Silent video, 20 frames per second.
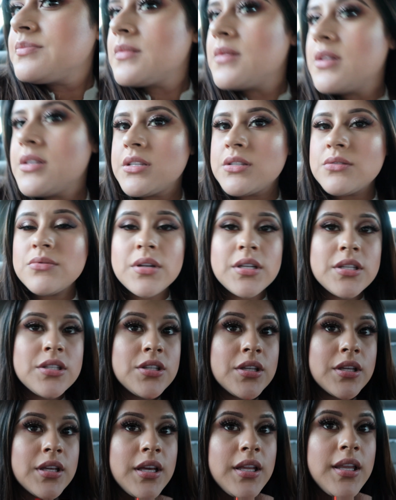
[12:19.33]
This is what it's
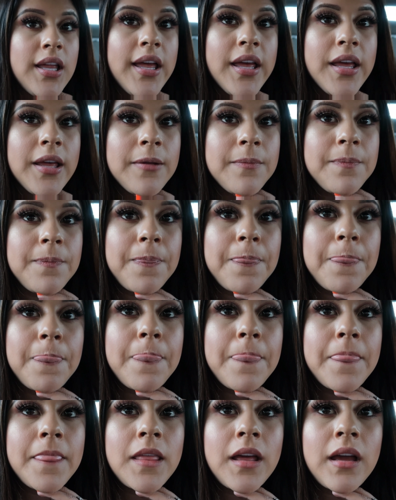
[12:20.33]
looking like.
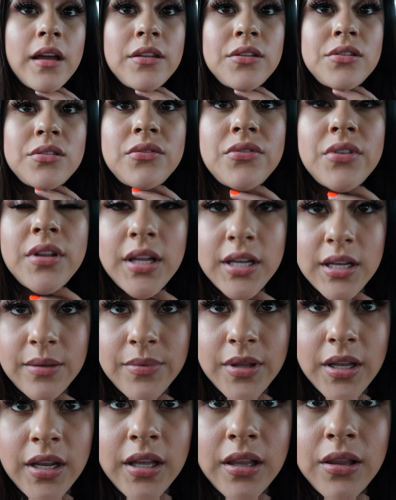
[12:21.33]
I do feel like
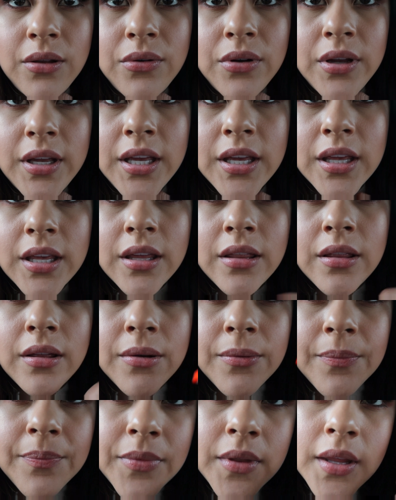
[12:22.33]
I'm getting a little cakey
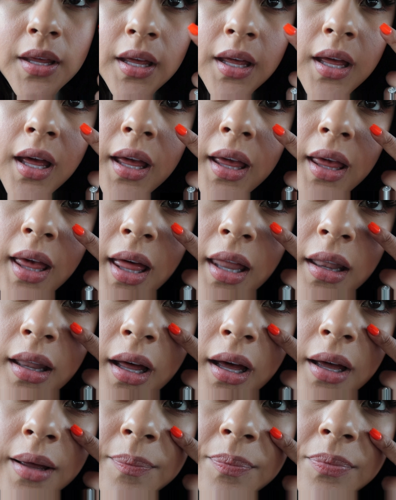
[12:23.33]
though. Can't
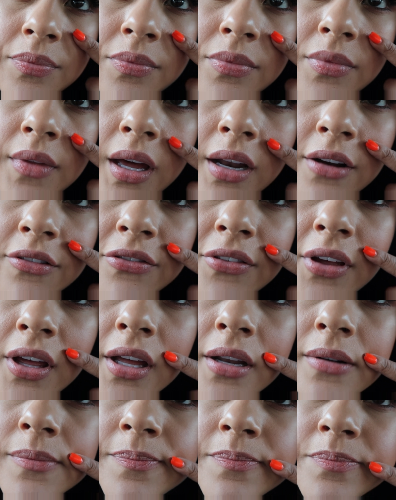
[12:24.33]
lie. Not a
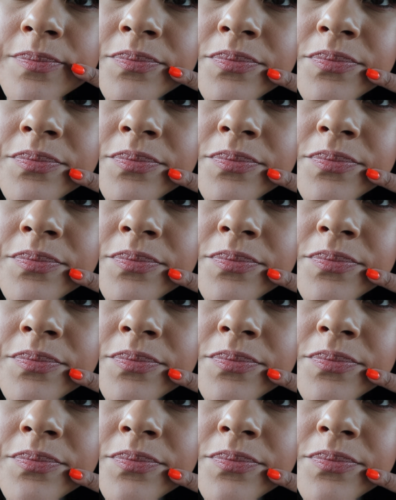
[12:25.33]
fan.